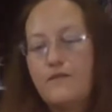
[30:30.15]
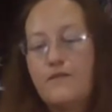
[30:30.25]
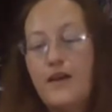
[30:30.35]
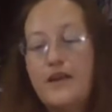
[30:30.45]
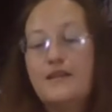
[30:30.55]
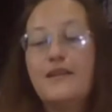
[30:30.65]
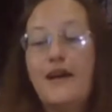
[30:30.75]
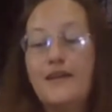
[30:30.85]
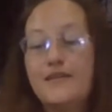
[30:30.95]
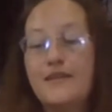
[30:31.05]

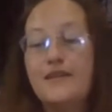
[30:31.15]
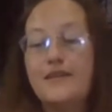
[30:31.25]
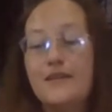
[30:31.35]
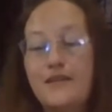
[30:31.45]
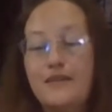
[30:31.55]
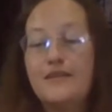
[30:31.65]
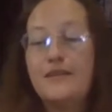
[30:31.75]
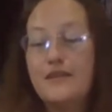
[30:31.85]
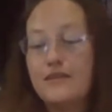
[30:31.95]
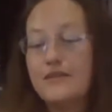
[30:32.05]
finalizing the
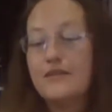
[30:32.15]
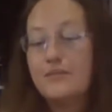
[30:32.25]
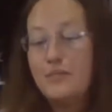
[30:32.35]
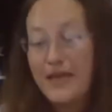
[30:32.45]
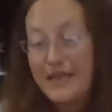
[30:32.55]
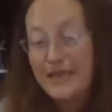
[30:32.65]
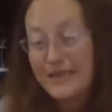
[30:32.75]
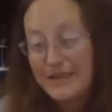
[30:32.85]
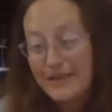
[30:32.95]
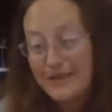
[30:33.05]
interior
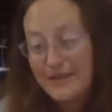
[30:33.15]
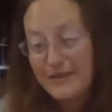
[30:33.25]
painting,